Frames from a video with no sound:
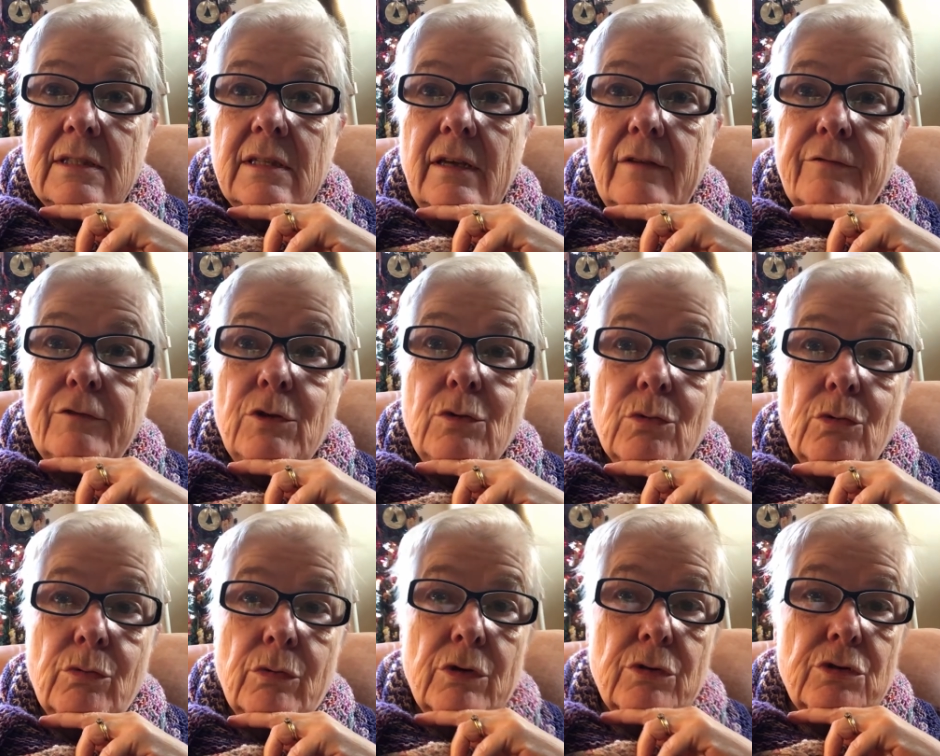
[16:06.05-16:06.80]
a
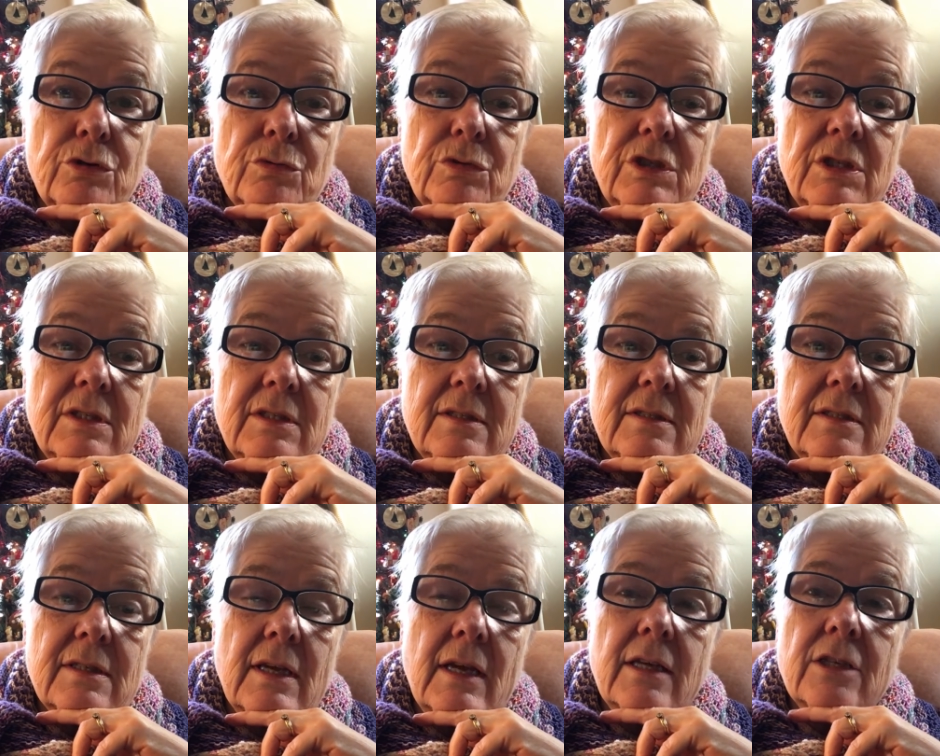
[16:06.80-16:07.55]
few
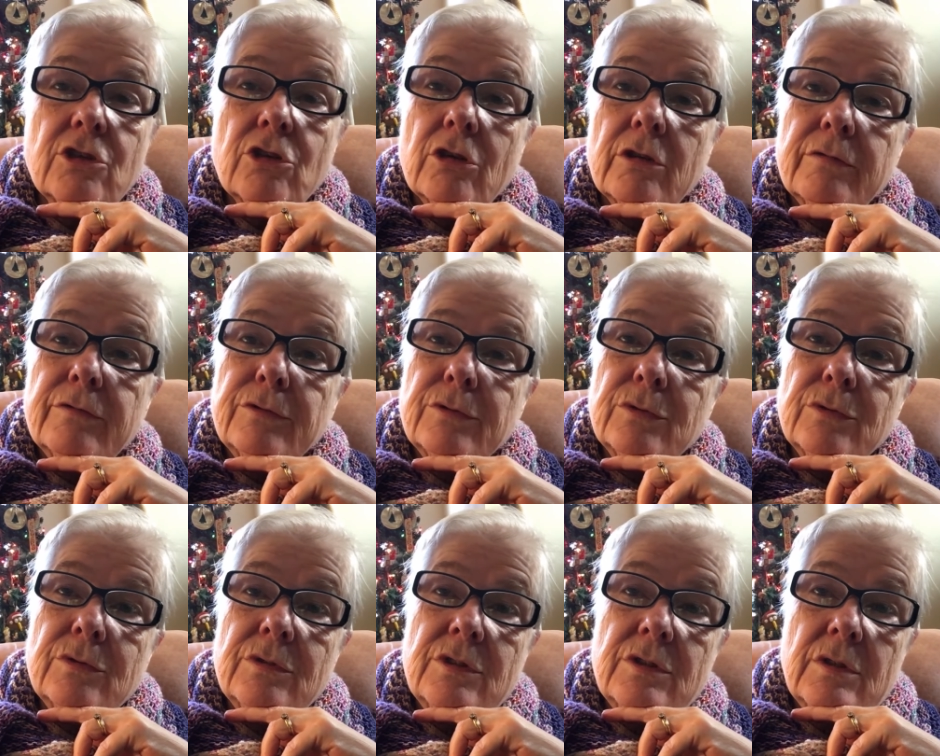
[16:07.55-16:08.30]
groceries and dog
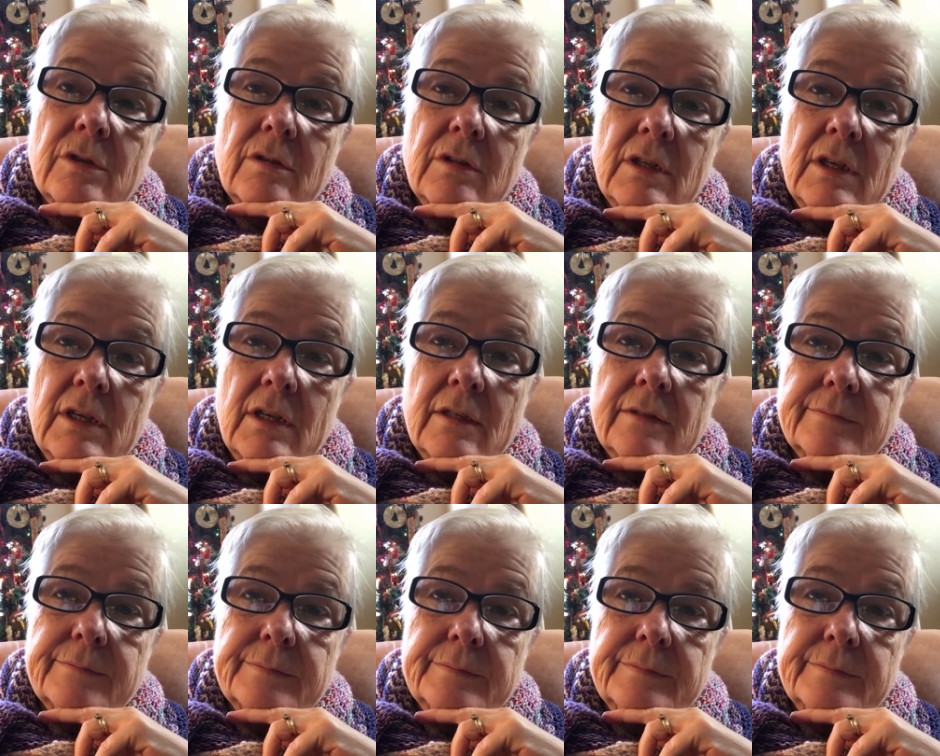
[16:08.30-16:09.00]
food so that